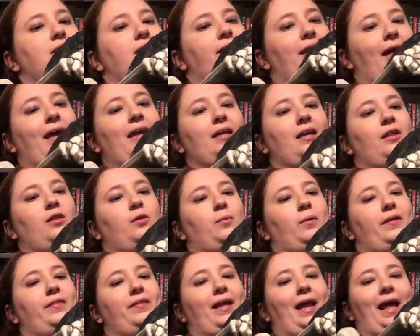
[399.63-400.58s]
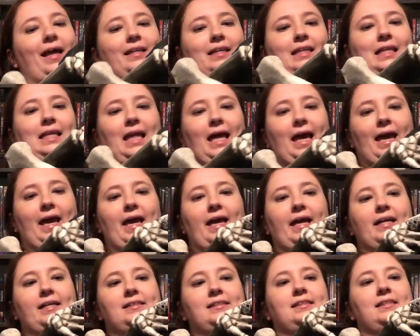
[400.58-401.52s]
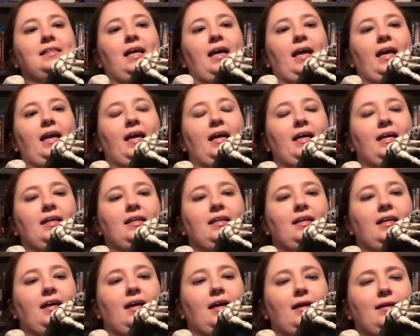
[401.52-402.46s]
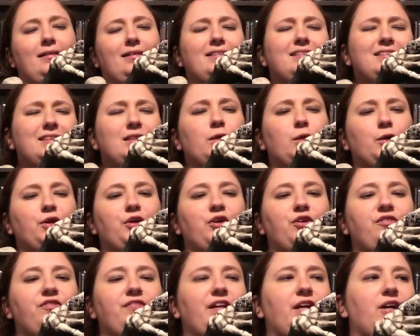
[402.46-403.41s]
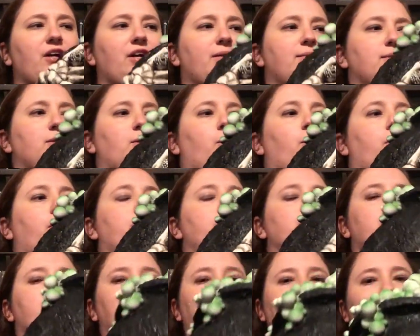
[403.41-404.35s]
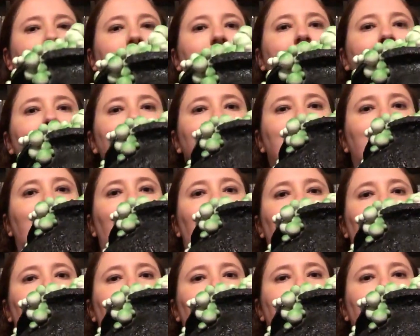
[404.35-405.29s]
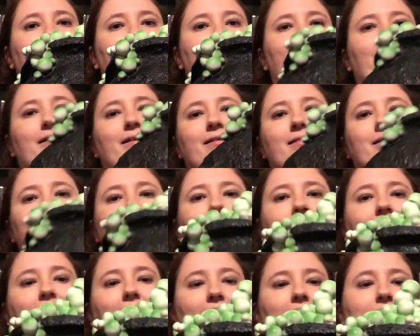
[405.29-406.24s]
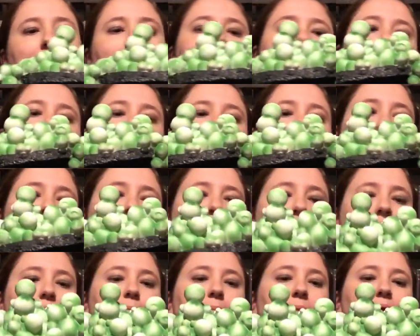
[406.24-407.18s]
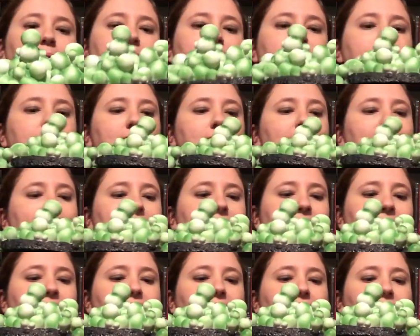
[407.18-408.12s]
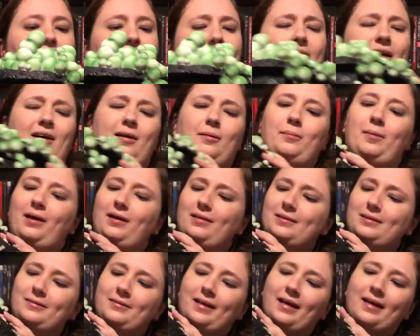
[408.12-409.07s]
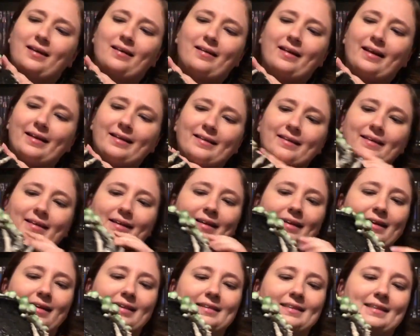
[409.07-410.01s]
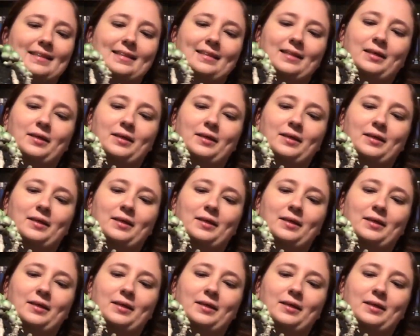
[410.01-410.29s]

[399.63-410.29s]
They had another one that had legs, and it's a little goofier. It was orange, but I like kind of the classic green bubbles, and I also kind of like that he has a